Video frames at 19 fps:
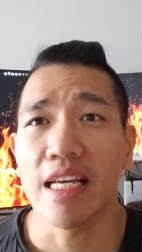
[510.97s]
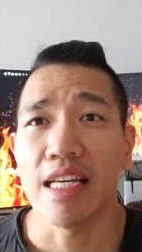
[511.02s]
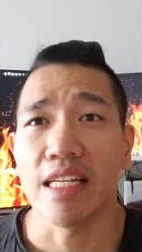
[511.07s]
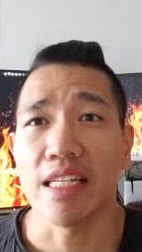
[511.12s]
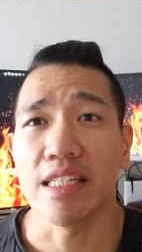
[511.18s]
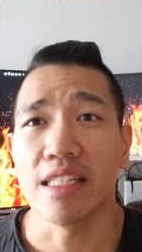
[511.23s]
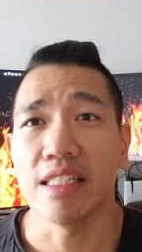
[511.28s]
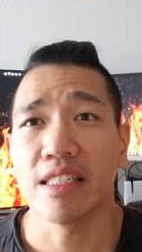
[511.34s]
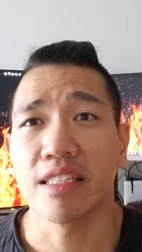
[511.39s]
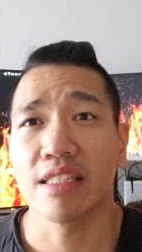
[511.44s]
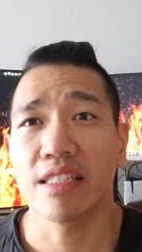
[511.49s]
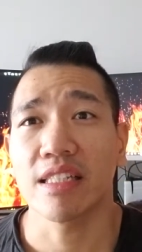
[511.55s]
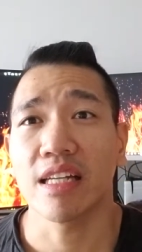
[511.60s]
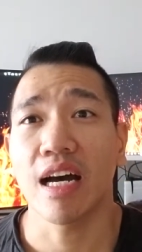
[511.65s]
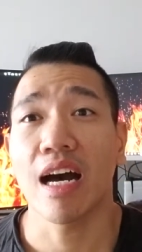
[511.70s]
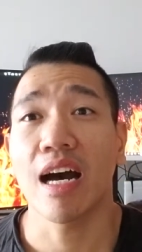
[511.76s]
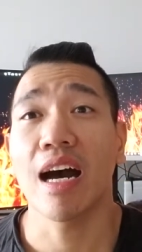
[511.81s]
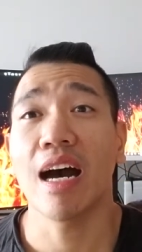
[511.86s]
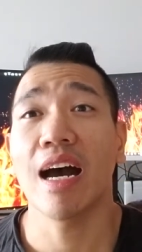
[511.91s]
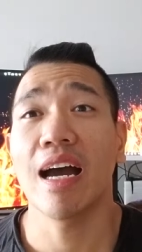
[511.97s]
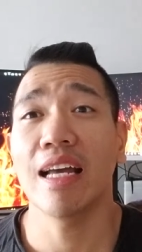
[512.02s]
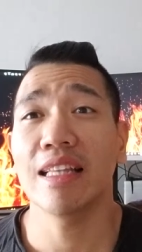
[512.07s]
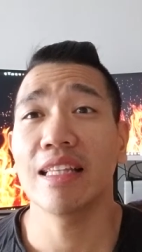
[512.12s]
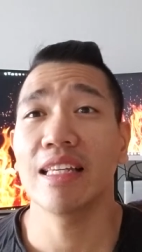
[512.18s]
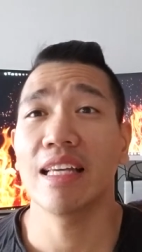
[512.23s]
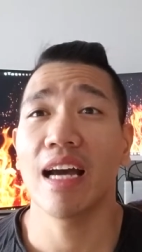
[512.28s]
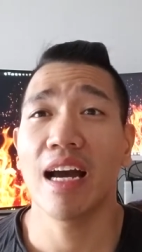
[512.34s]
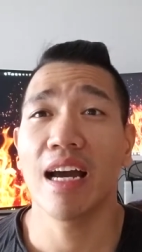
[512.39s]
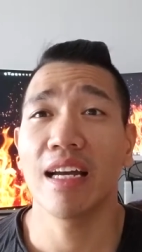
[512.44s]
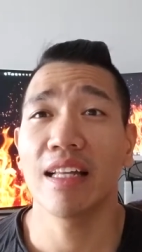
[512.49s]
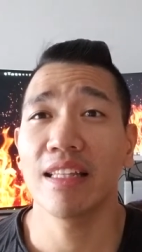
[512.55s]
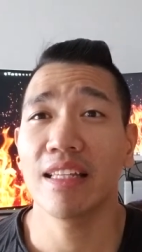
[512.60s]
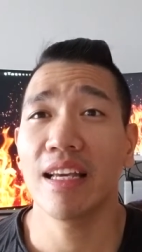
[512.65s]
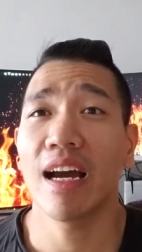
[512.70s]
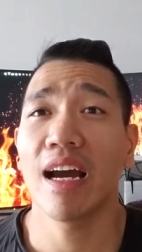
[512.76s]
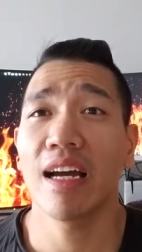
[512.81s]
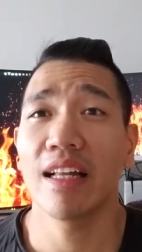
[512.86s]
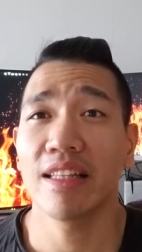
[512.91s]
is highly,
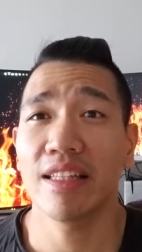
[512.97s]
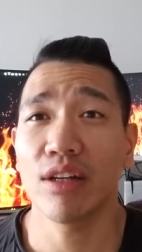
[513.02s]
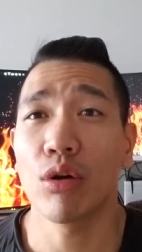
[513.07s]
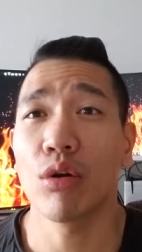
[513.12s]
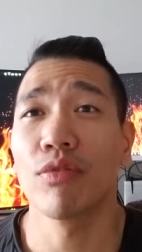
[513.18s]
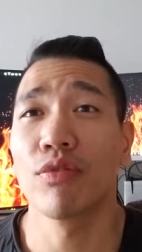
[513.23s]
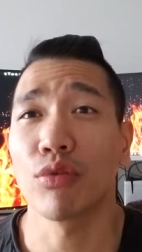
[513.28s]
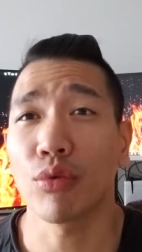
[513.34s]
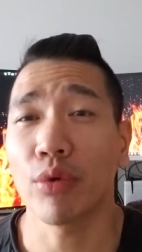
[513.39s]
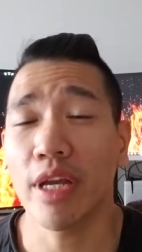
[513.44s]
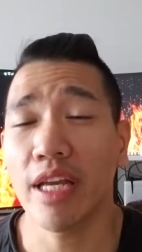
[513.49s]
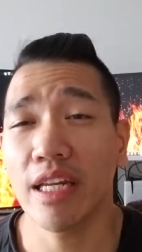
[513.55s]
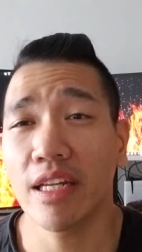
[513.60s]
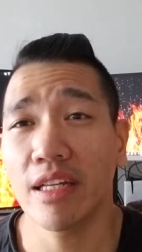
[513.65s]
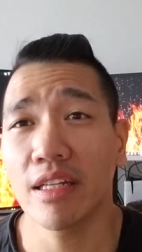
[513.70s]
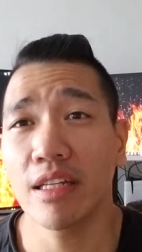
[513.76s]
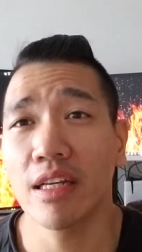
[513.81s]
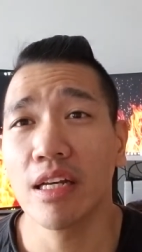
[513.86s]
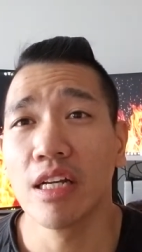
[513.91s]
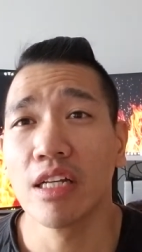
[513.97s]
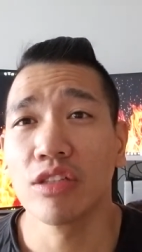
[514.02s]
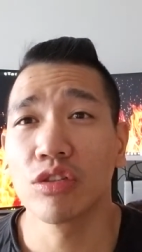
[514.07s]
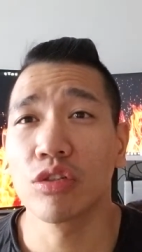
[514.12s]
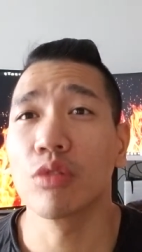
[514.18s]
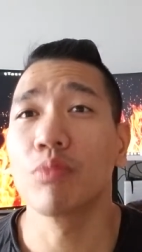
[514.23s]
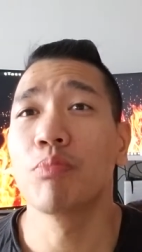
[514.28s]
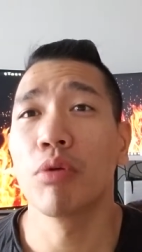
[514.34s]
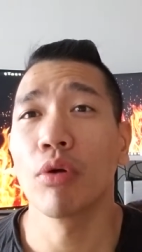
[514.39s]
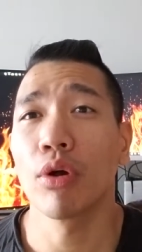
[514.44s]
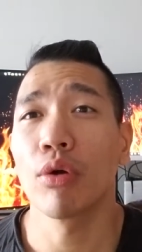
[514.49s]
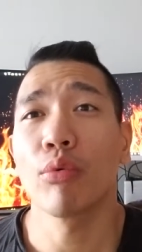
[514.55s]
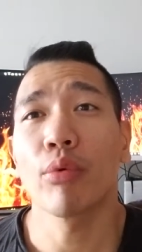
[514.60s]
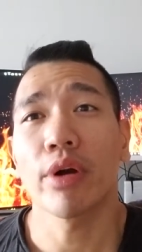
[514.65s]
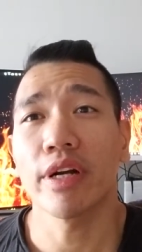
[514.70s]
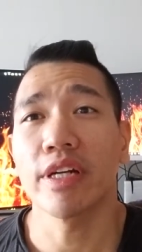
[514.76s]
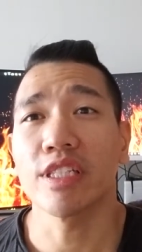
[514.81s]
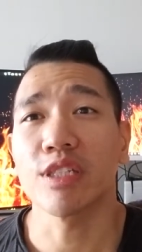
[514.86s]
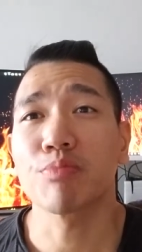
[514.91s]
highly, highly overrated to the point
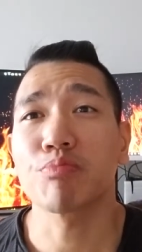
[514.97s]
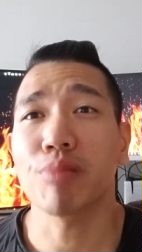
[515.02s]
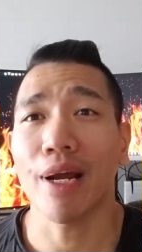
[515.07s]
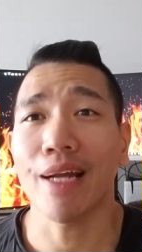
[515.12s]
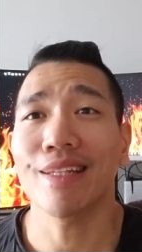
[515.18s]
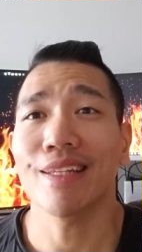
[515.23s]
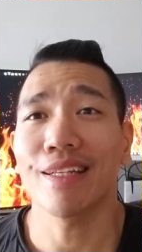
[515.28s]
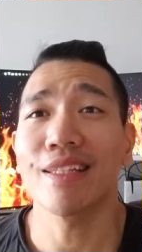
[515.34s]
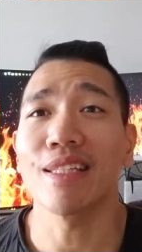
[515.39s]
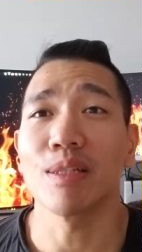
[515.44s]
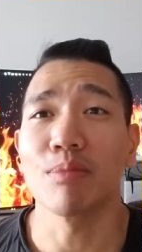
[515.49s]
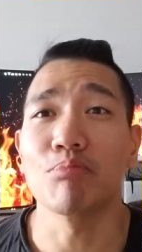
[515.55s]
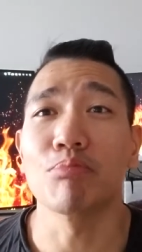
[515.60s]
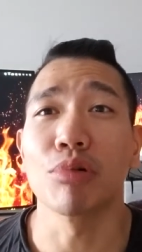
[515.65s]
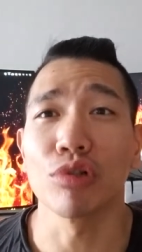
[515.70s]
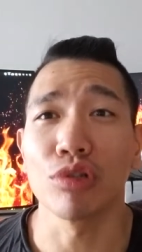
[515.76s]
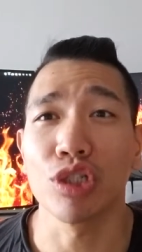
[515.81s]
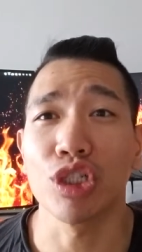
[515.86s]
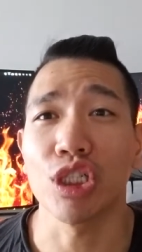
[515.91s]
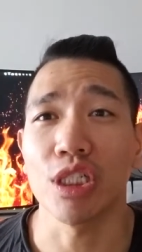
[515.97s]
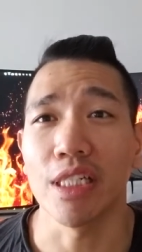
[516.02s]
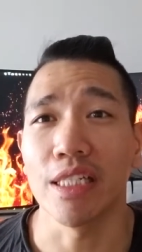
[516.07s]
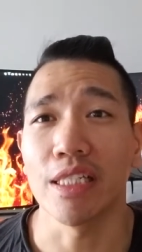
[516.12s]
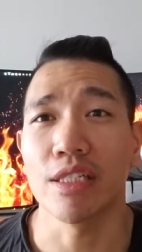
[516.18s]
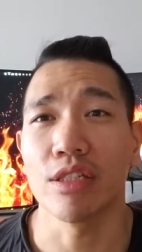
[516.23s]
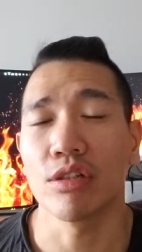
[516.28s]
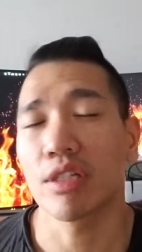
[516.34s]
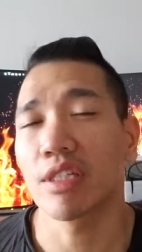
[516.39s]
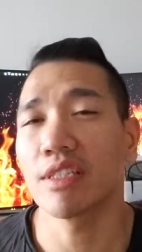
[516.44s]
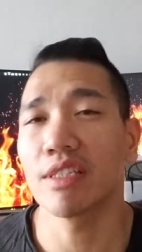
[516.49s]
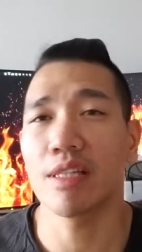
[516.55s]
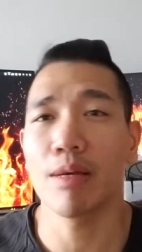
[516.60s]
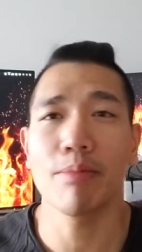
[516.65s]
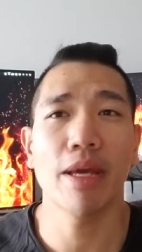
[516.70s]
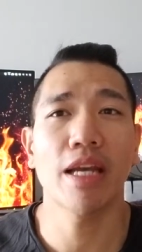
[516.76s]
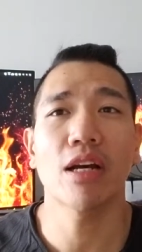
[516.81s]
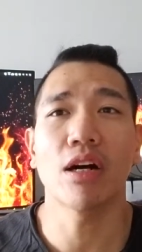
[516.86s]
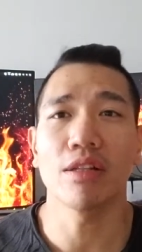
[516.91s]
where it's practically bullshit, you know, because they
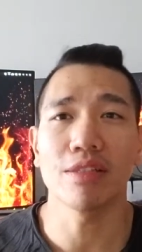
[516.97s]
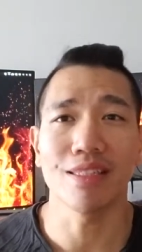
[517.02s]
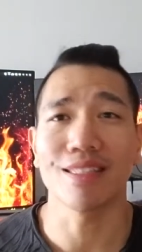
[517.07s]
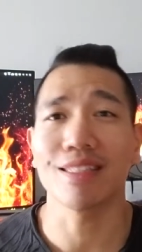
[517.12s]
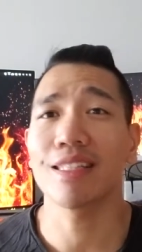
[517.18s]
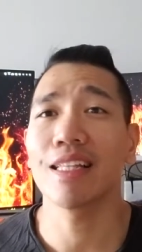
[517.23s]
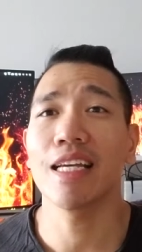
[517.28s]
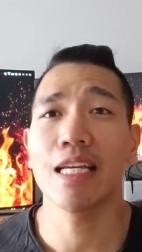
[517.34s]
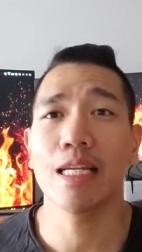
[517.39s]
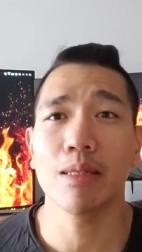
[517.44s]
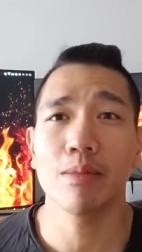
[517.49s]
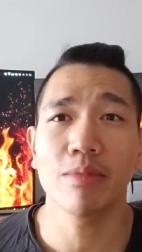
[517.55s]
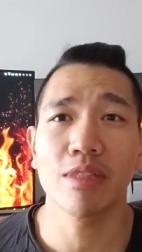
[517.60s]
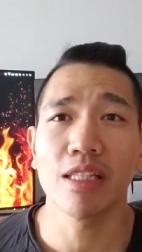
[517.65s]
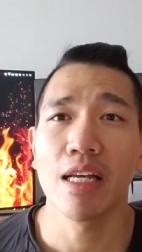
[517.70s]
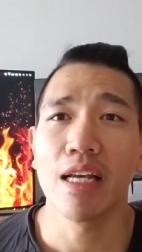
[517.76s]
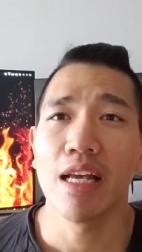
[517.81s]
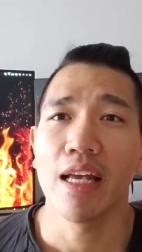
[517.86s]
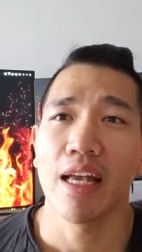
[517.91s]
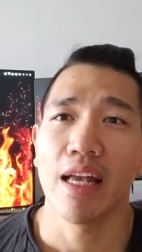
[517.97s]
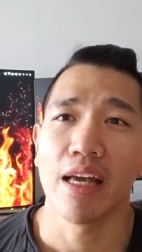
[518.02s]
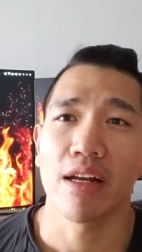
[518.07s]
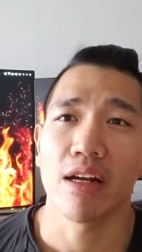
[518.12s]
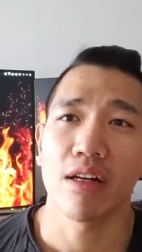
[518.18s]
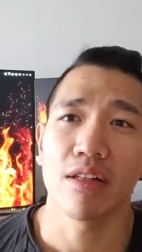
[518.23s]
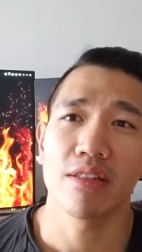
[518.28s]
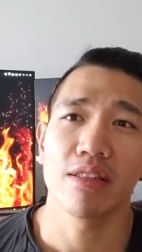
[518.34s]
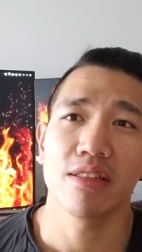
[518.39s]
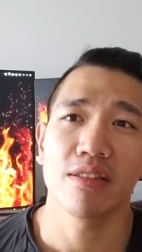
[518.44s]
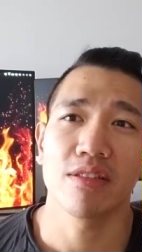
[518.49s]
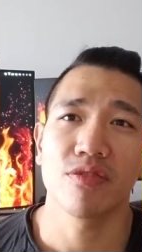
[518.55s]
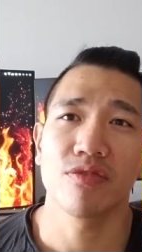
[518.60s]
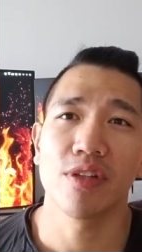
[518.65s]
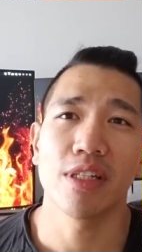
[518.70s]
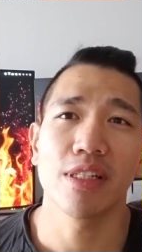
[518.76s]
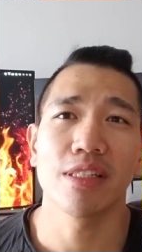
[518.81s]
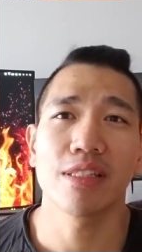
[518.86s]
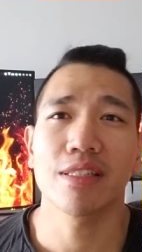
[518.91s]
make all these claims and all these
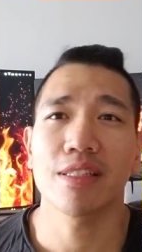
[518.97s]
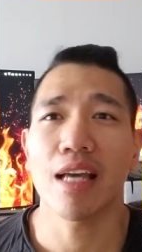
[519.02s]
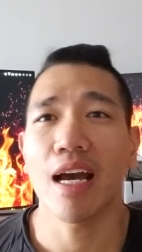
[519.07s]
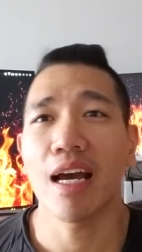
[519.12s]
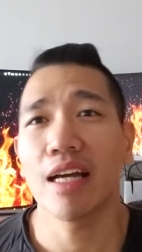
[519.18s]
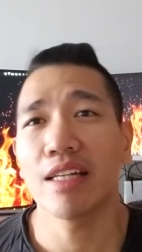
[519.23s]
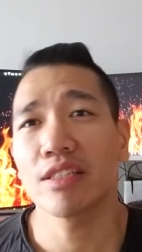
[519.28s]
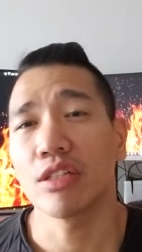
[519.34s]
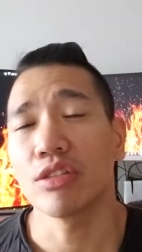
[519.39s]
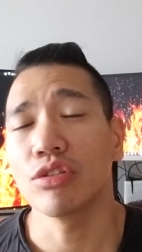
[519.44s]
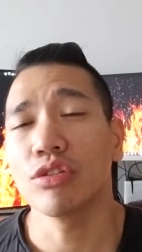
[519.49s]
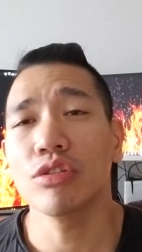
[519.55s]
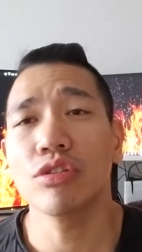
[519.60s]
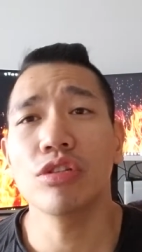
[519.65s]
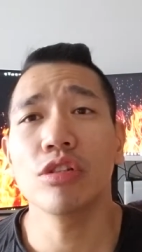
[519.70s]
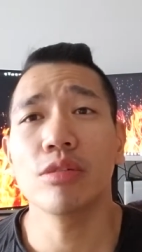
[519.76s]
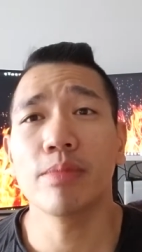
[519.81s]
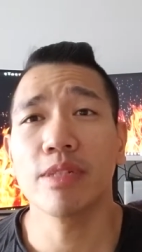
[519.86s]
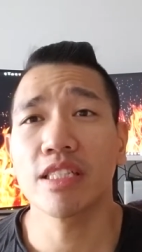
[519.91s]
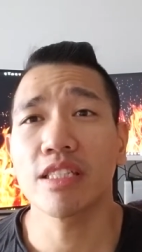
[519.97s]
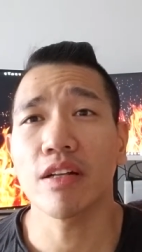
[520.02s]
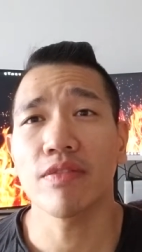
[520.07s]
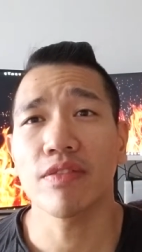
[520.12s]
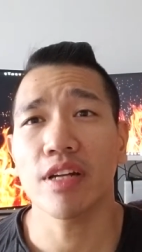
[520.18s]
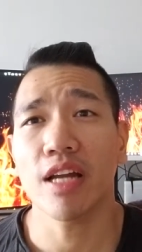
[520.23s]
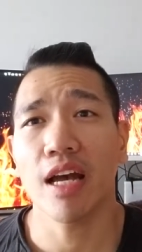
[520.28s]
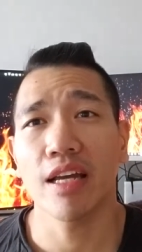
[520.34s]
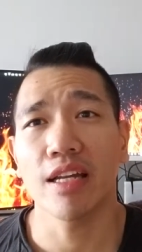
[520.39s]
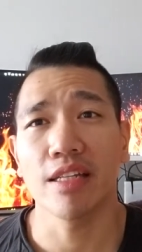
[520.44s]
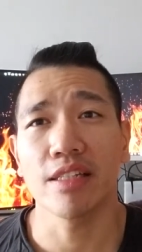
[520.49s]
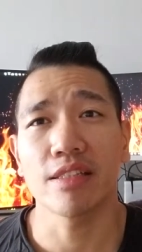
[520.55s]
fitness guys on YouTube and stuff like that.